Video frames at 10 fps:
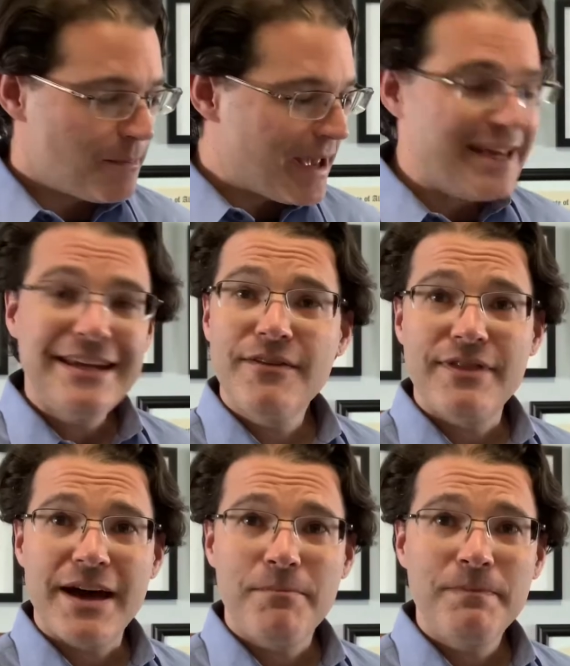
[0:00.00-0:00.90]
80 of
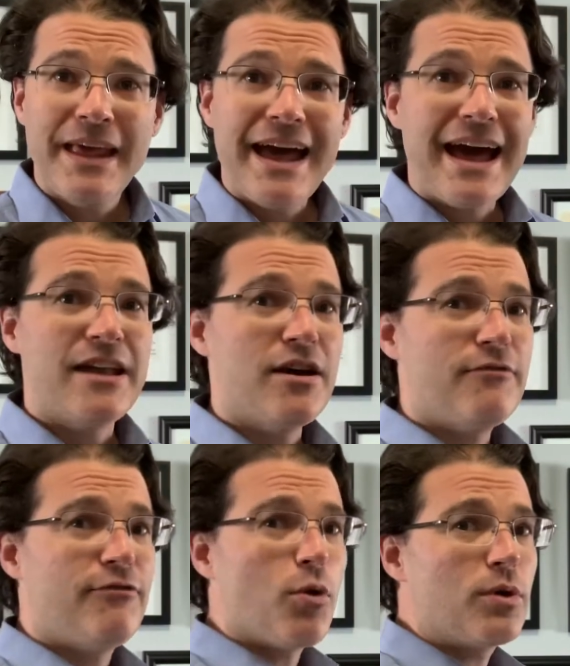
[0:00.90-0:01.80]
them had
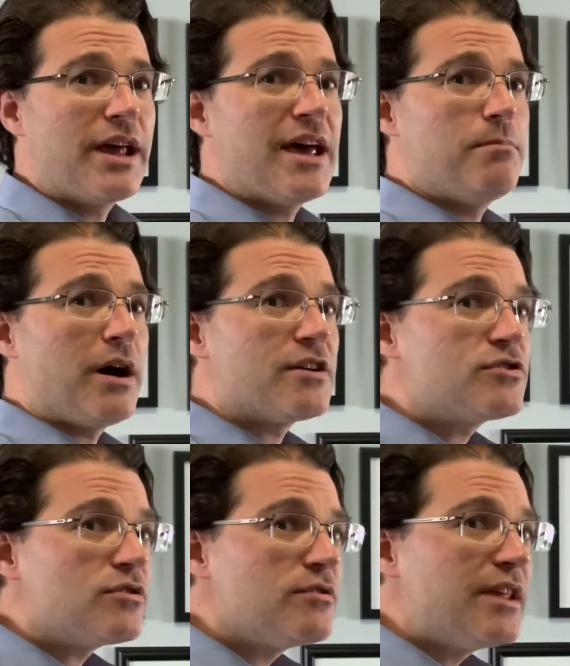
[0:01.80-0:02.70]
forward head
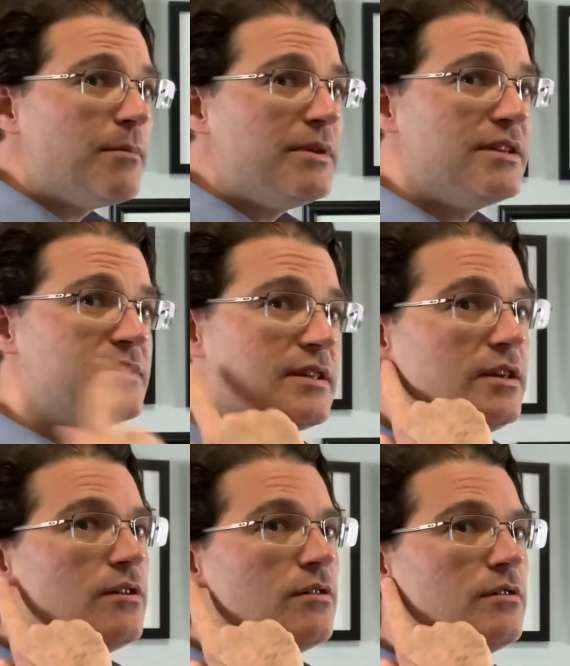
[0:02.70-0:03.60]
posture. That means the
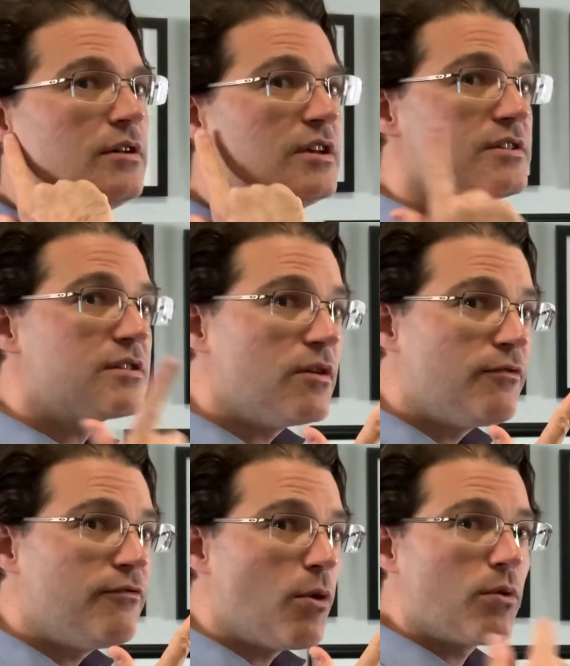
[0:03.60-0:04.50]
ear is
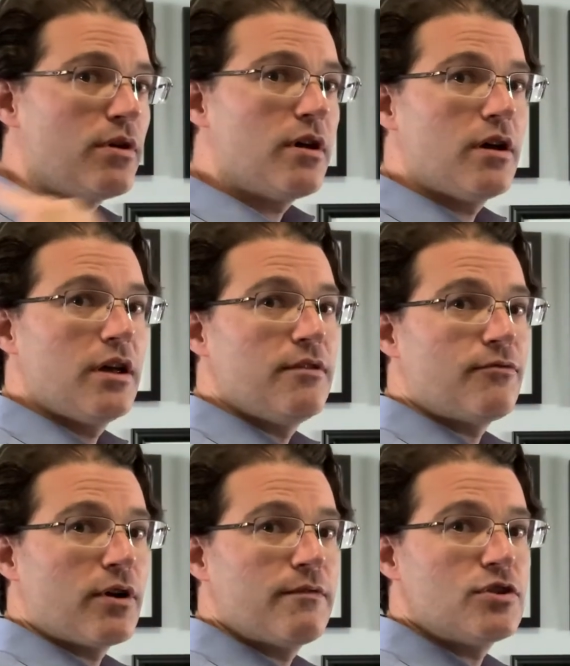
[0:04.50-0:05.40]
forward in
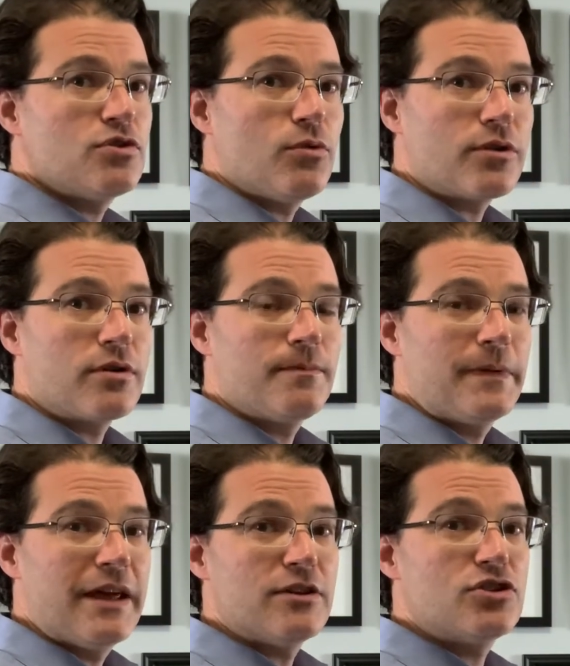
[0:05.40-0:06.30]
front of the shoulder,
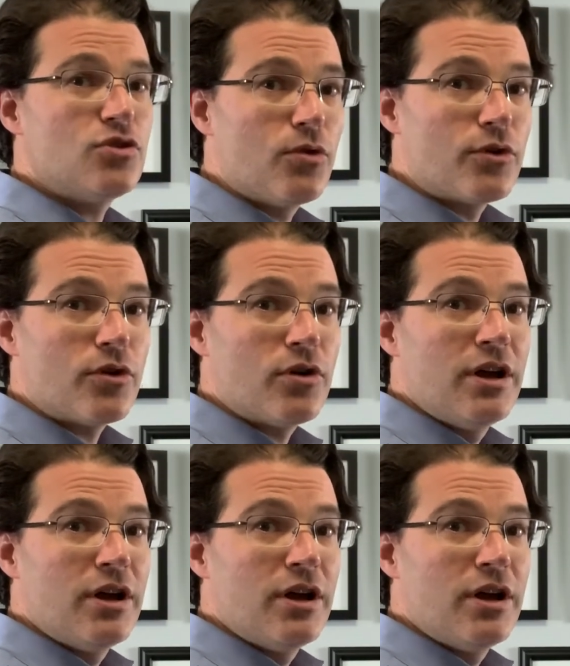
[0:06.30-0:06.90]
and the shoulder